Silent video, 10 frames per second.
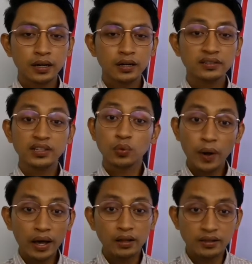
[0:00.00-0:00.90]
the
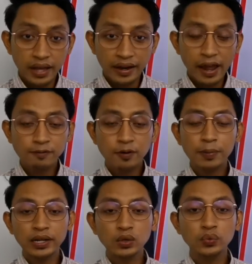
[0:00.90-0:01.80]
wealth that
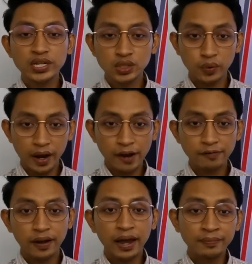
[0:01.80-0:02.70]
everybody wish to
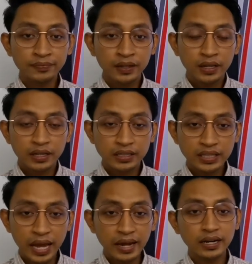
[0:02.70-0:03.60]
have, and
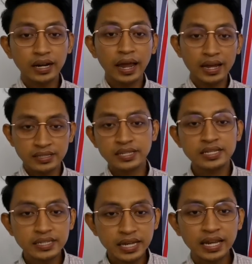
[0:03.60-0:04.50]
that
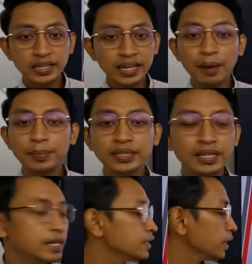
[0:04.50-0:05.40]
exists in
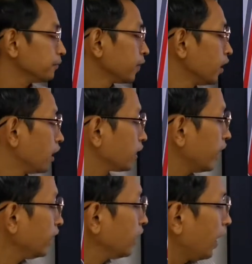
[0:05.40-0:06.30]
capitalism.
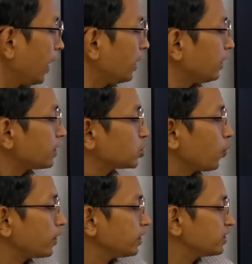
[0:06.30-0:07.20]
Okay, and next
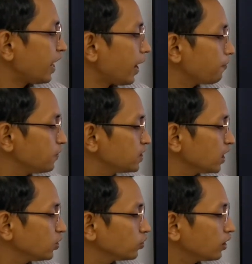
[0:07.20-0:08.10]
one is
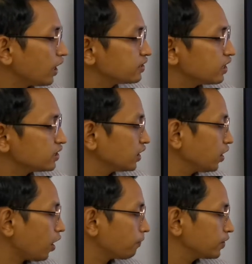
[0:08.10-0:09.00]
efficient utilization
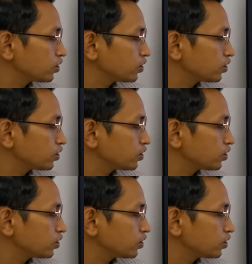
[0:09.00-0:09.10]
of